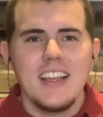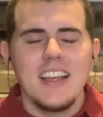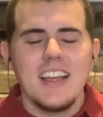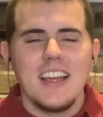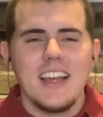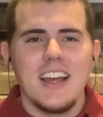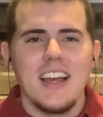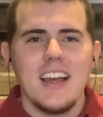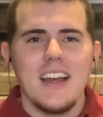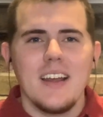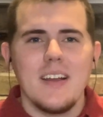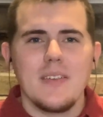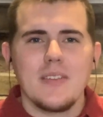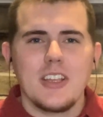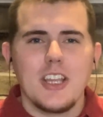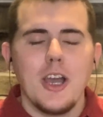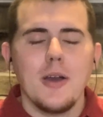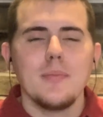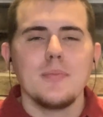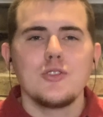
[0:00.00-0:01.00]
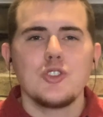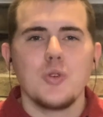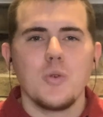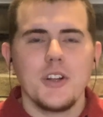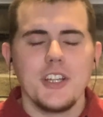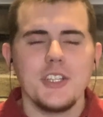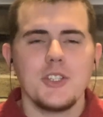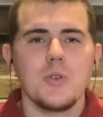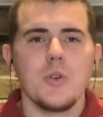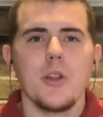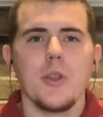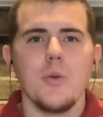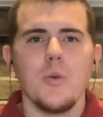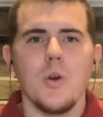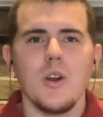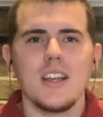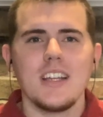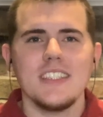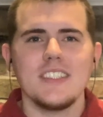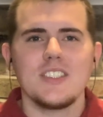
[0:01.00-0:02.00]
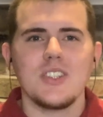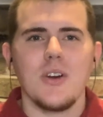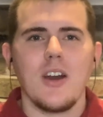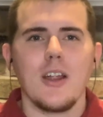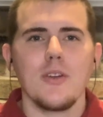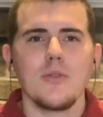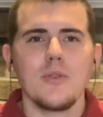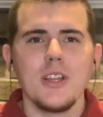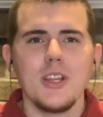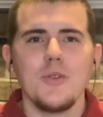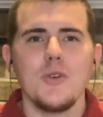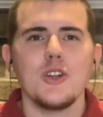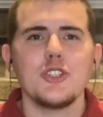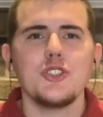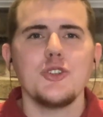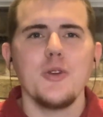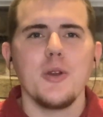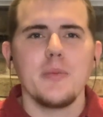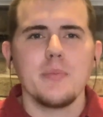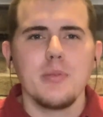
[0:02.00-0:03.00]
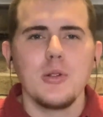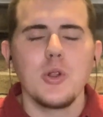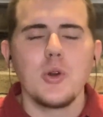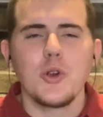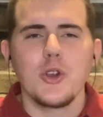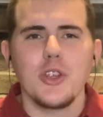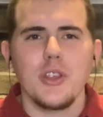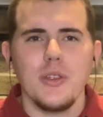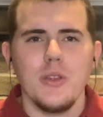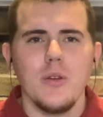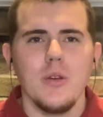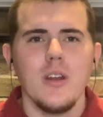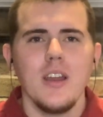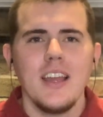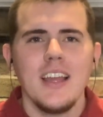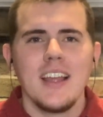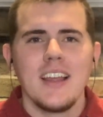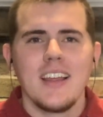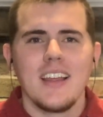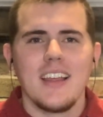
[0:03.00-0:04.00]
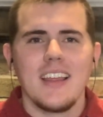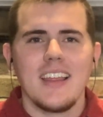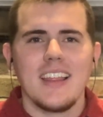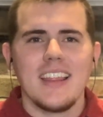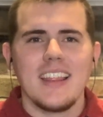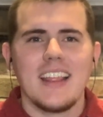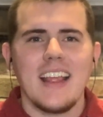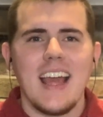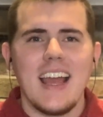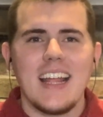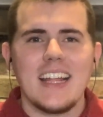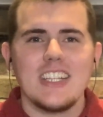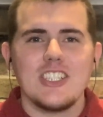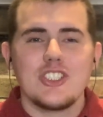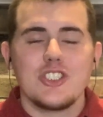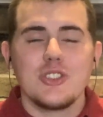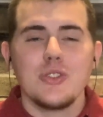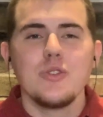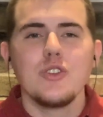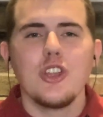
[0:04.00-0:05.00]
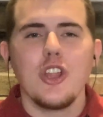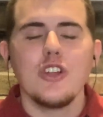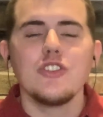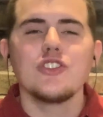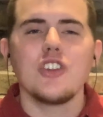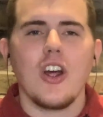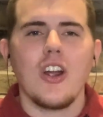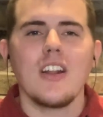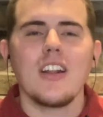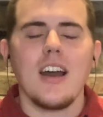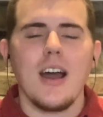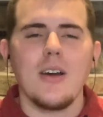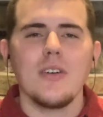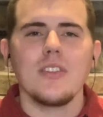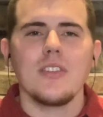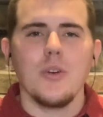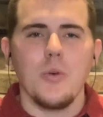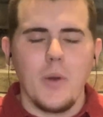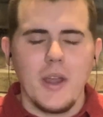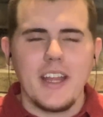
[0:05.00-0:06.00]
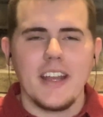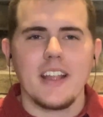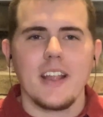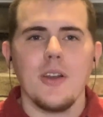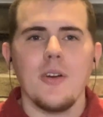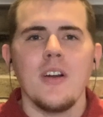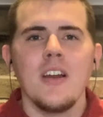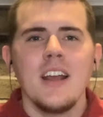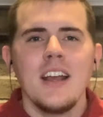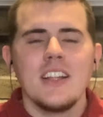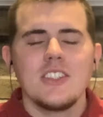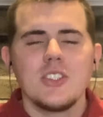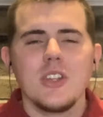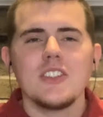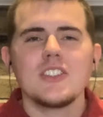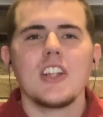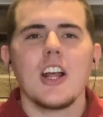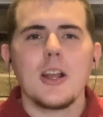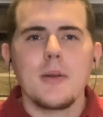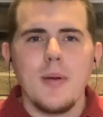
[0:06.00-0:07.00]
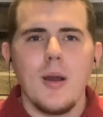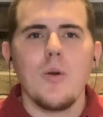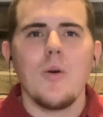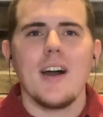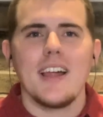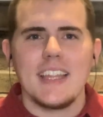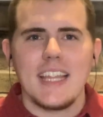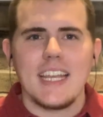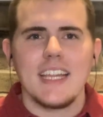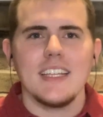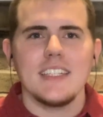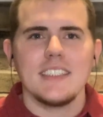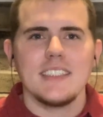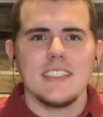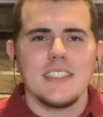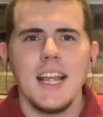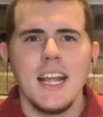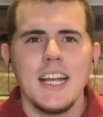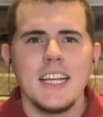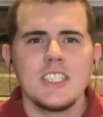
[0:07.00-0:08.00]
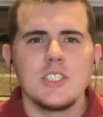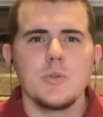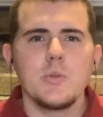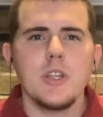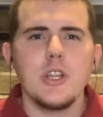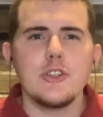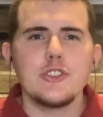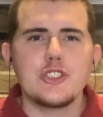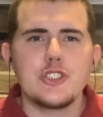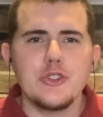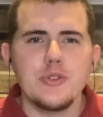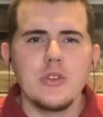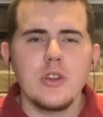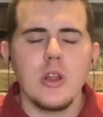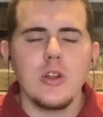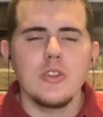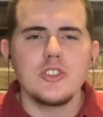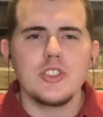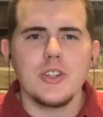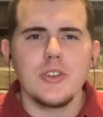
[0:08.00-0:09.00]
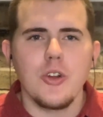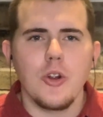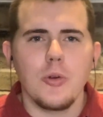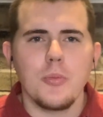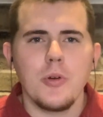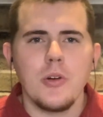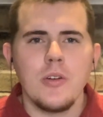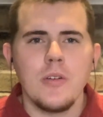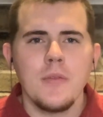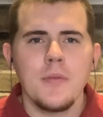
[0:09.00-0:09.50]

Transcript: come 2021. And so I really want to implore you that student loans are not the way to go. So let's talk about why that is. So we know student loans are normal,